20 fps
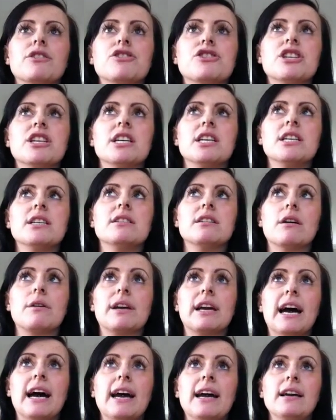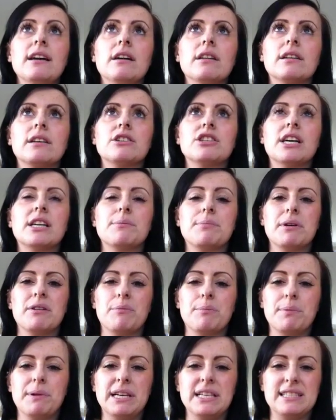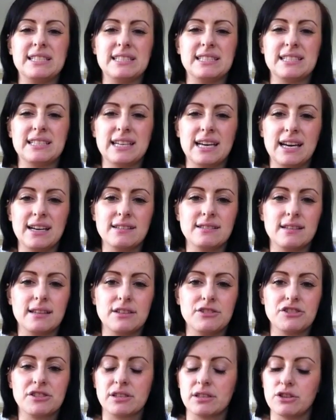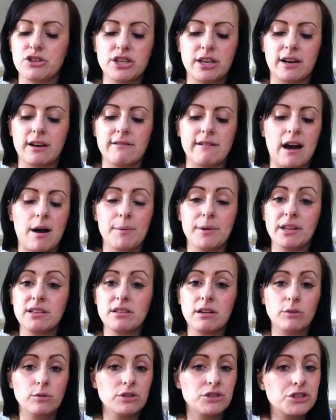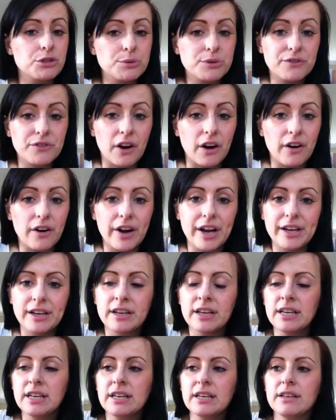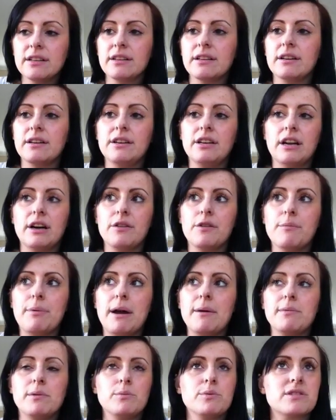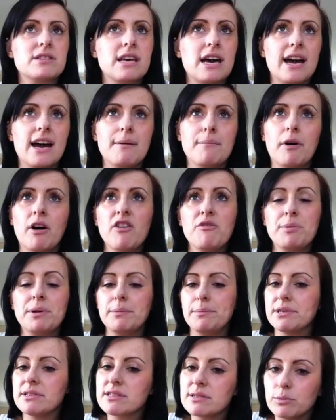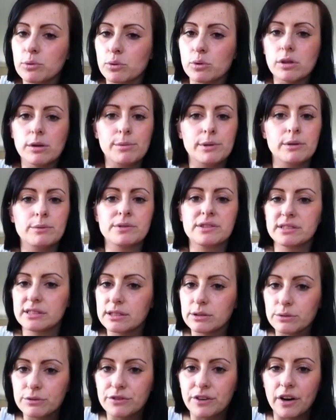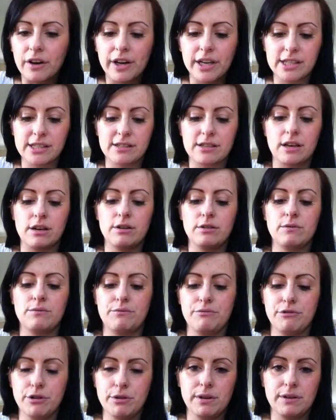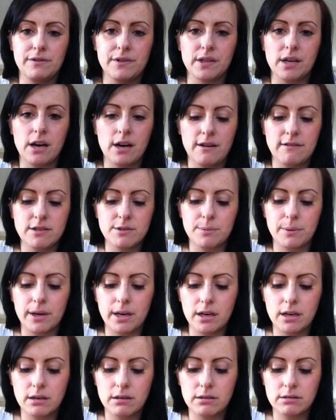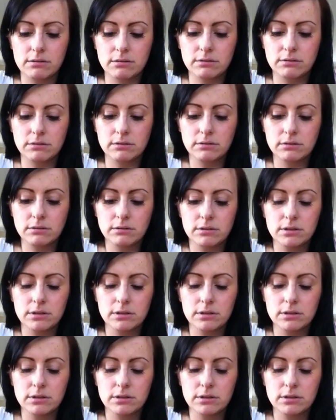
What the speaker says: she's okay. I think she had a bit of bleeding today, so they're just going to check her out. But they told her she was fine. You know, the baby was there. It might have been a bit smaller, but it was still fine. So rooting for her as well.